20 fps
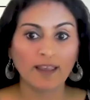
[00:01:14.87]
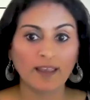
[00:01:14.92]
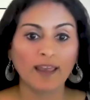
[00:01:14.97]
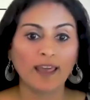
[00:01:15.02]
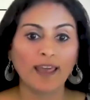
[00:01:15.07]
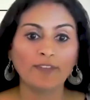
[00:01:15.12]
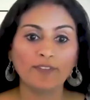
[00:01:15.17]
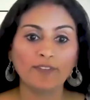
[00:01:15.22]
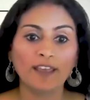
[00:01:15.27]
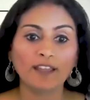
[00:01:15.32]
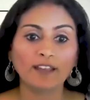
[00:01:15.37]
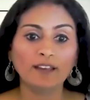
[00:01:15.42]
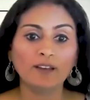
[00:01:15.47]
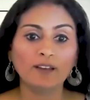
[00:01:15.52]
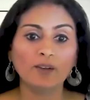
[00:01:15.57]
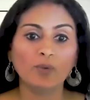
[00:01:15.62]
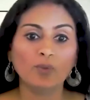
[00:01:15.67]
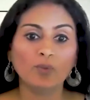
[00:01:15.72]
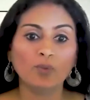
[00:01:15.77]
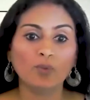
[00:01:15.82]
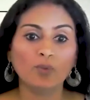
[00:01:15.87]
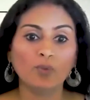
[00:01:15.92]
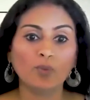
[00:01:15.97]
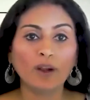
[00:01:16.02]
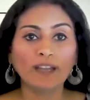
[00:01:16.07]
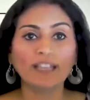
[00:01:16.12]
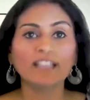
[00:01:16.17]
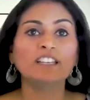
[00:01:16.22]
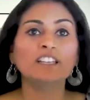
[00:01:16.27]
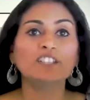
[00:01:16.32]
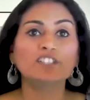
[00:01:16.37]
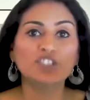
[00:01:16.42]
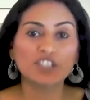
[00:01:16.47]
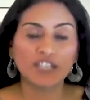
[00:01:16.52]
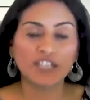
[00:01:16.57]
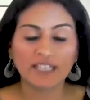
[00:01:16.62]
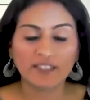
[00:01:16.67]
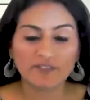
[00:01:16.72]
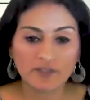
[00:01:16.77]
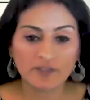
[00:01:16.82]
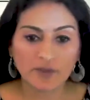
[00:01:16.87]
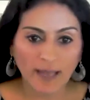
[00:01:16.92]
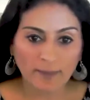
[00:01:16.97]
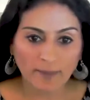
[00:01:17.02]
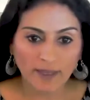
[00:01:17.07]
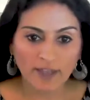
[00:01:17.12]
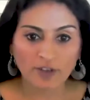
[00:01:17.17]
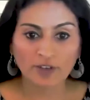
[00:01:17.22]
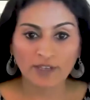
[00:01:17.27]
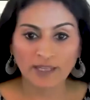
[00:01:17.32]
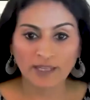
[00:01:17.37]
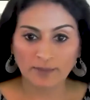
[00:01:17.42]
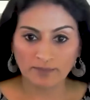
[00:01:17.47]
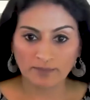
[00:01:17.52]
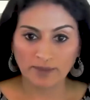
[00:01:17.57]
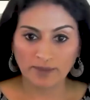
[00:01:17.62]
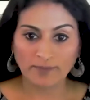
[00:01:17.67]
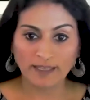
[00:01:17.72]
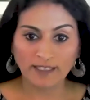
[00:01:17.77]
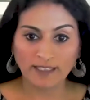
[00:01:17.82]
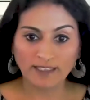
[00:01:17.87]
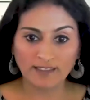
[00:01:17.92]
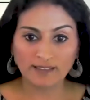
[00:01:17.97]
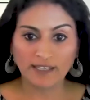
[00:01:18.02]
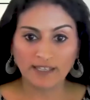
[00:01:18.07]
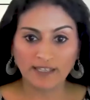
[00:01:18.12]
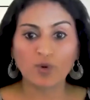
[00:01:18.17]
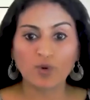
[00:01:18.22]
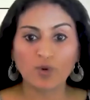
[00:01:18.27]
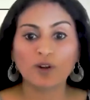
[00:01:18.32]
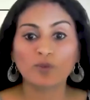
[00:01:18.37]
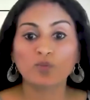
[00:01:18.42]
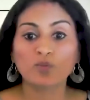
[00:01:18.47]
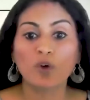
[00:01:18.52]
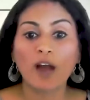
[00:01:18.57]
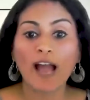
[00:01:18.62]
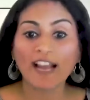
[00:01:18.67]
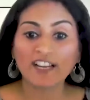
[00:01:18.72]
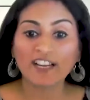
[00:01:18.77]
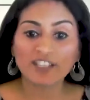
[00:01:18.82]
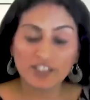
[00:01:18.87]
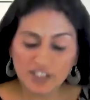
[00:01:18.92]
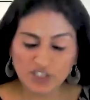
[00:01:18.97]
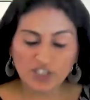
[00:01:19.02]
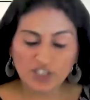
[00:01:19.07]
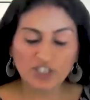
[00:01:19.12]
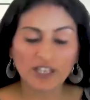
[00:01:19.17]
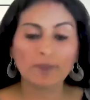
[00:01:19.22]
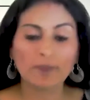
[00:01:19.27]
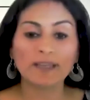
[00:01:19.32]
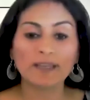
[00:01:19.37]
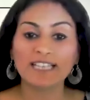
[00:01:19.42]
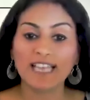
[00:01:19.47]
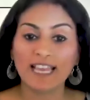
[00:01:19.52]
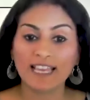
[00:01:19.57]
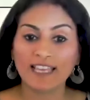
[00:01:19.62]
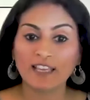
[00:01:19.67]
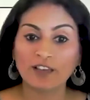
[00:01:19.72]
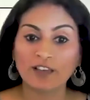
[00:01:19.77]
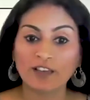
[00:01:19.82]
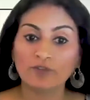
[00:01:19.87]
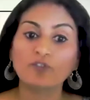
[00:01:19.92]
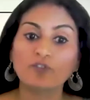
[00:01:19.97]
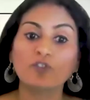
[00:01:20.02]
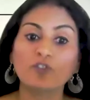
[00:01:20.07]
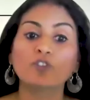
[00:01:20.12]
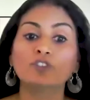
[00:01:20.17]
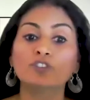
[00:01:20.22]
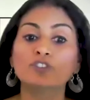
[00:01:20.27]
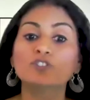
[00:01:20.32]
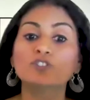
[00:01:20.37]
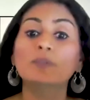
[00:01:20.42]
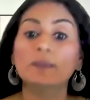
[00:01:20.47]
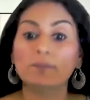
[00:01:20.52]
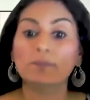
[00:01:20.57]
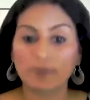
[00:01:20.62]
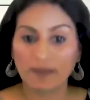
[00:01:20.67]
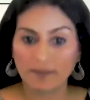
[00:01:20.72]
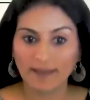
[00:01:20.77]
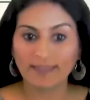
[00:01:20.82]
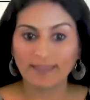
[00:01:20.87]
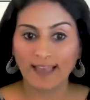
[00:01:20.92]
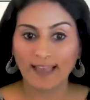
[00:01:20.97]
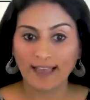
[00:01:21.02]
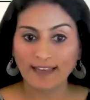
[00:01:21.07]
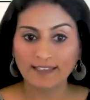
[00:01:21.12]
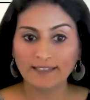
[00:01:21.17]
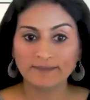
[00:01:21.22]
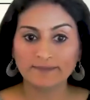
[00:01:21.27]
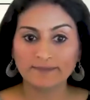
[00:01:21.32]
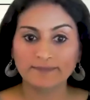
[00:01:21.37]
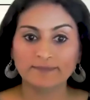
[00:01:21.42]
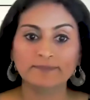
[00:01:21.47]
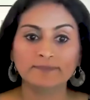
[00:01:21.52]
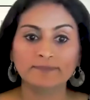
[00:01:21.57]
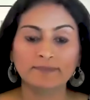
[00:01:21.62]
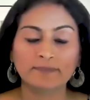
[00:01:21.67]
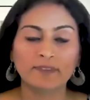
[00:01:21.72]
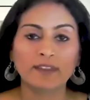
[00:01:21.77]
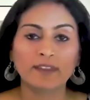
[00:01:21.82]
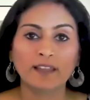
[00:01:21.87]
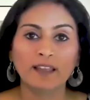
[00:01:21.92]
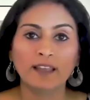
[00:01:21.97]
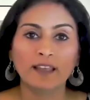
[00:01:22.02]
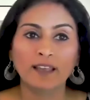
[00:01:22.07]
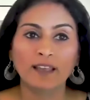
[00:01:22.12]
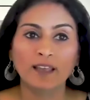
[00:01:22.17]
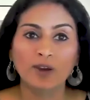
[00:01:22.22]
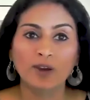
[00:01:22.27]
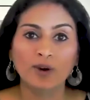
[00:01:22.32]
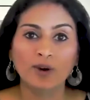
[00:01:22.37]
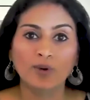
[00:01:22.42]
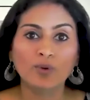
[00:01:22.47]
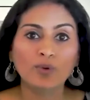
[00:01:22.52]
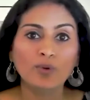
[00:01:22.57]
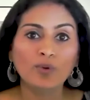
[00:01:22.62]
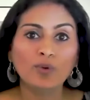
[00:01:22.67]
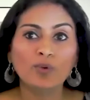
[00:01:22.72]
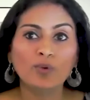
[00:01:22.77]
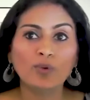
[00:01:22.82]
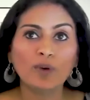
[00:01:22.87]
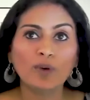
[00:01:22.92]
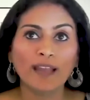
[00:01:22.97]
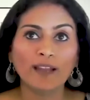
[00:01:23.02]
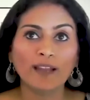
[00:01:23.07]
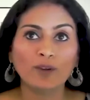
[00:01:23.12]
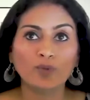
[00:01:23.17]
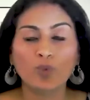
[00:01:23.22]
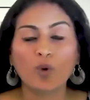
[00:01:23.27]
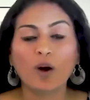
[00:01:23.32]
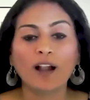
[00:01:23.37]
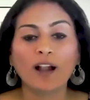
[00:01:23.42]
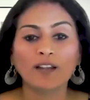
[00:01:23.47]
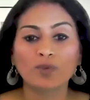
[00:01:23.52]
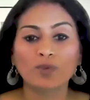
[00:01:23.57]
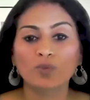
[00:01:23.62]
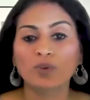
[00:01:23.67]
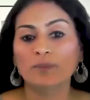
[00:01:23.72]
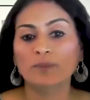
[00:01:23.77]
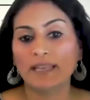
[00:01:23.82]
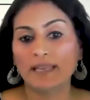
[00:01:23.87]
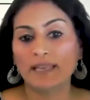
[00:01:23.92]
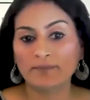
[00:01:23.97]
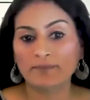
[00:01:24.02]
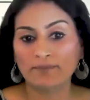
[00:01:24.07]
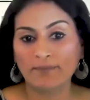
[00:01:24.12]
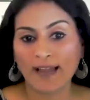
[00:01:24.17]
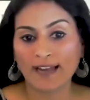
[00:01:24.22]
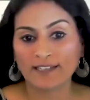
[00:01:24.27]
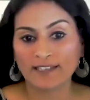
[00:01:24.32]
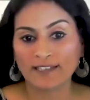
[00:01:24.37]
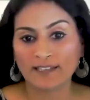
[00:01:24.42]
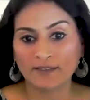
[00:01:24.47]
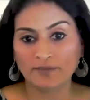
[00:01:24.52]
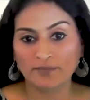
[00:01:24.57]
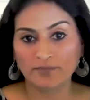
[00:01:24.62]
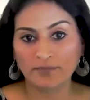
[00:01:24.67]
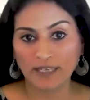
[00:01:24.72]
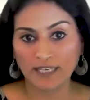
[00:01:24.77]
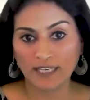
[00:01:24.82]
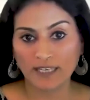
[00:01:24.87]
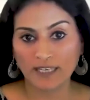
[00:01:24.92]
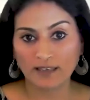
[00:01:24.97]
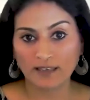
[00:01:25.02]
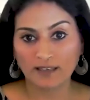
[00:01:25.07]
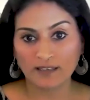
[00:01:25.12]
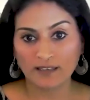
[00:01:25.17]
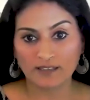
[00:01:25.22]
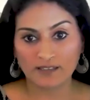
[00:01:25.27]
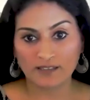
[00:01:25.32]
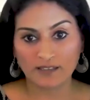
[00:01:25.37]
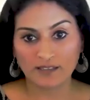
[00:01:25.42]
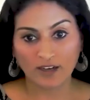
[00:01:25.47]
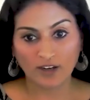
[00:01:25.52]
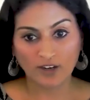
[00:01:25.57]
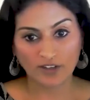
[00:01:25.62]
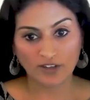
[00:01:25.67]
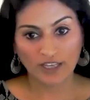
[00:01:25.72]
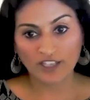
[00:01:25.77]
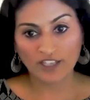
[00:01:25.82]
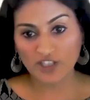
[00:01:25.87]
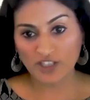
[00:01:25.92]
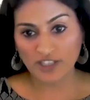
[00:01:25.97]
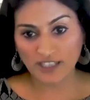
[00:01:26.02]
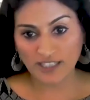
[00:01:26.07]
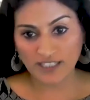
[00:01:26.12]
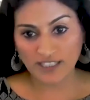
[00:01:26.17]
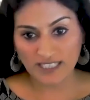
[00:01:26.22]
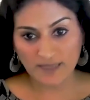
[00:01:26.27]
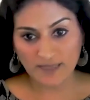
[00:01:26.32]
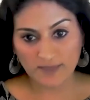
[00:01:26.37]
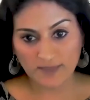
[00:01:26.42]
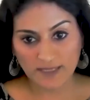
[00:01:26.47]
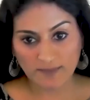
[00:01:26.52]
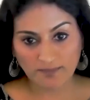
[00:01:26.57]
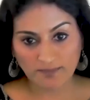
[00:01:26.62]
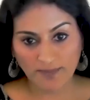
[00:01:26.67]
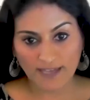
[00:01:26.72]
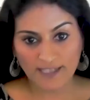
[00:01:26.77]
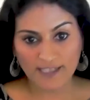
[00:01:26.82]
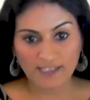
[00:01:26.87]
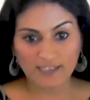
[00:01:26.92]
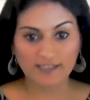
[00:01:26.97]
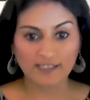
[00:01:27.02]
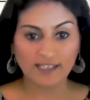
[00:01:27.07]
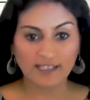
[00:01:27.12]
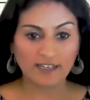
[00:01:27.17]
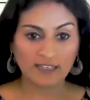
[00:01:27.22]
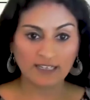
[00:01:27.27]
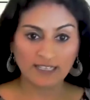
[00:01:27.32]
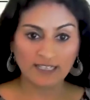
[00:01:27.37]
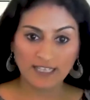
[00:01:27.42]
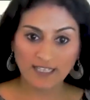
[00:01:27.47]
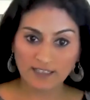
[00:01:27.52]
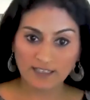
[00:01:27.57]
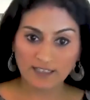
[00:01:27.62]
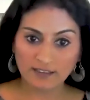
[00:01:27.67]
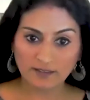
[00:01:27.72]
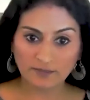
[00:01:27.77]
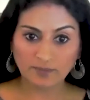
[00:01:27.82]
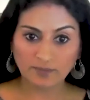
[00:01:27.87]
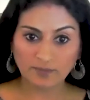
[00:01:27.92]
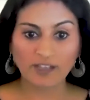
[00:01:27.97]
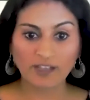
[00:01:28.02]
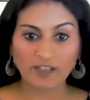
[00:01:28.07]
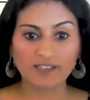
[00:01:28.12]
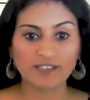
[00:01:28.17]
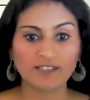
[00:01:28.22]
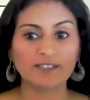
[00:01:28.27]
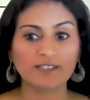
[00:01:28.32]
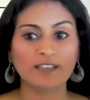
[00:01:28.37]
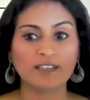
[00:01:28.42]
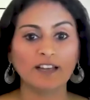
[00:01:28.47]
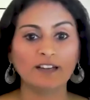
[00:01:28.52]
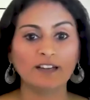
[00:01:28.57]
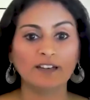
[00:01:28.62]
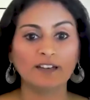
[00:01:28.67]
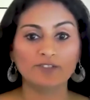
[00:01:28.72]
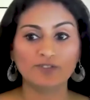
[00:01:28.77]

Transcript: And then what initiatives am I going to implement and what actions should I be taking to implement that? Who and what will be impacted? Meaning, are the engineering teams impacted? Is there a legal process there?